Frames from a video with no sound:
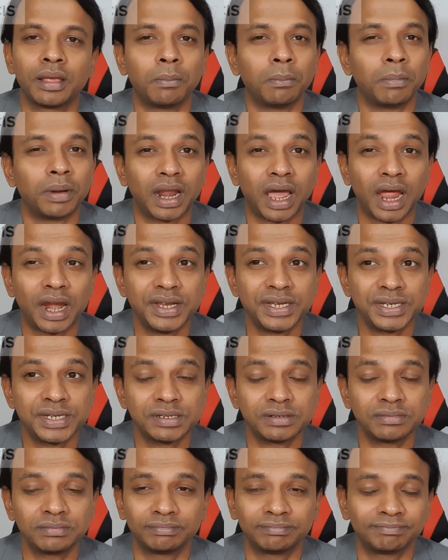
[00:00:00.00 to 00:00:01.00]
But
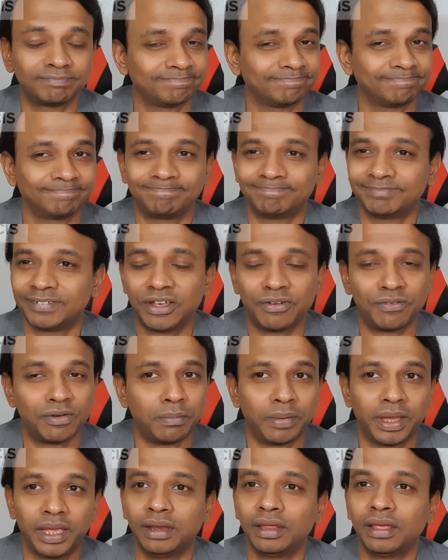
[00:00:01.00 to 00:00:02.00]
addition, never
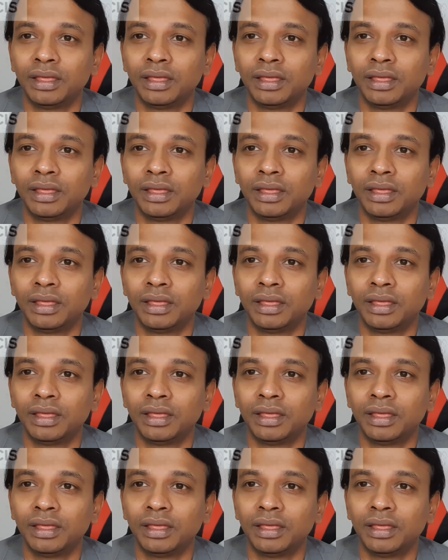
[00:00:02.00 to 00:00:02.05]
mind.